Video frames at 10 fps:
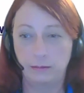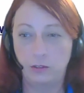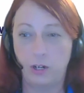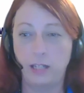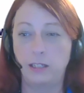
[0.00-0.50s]

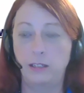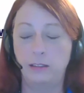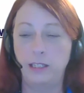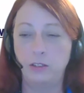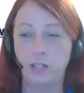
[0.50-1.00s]
trying to
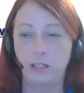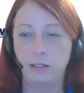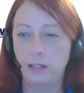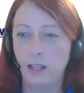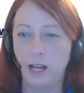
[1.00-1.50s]
delete, trying to.
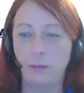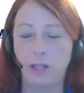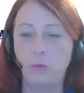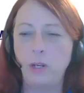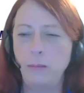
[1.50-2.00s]
And I'm
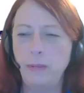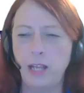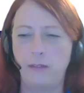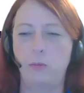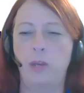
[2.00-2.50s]
like, what do you mean
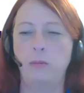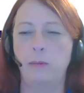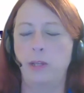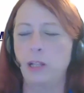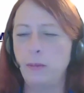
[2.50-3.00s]
I haven't paid my
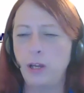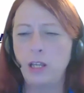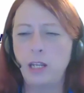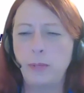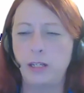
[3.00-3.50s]
bill? I'm
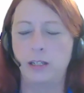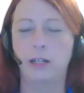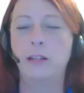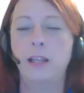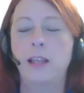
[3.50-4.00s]
on it, you know.
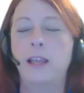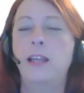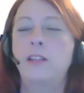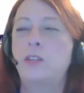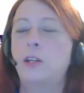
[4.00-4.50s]

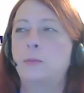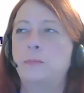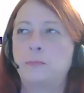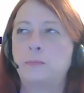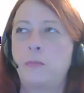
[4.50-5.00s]
And so,
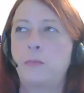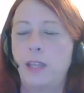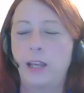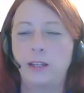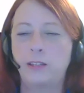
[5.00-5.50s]

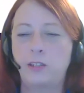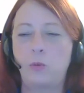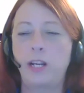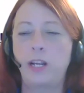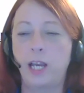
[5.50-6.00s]
because uh, I
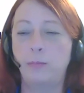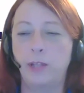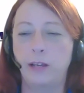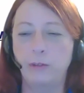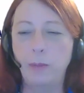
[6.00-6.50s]
read a
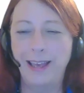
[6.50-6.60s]
couple of them,